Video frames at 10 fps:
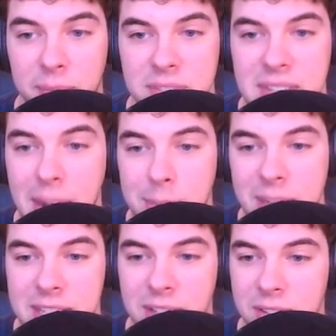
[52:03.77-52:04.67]
It's not a
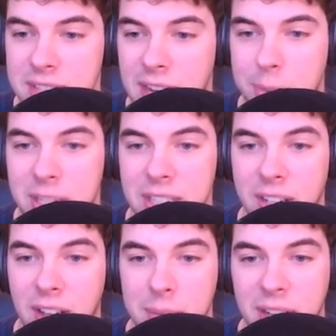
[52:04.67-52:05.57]
big deal. It's not a big
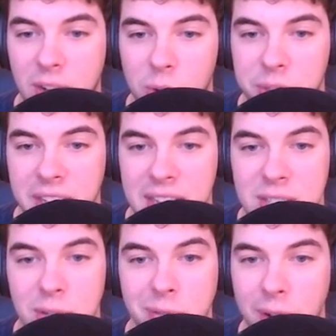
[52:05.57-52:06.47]
deal. I'm not going to hold it
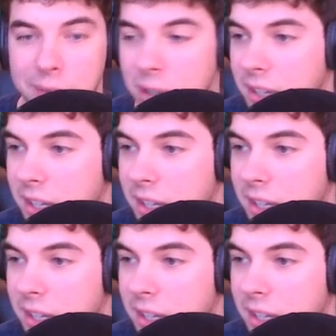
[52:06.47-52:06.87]
against you forever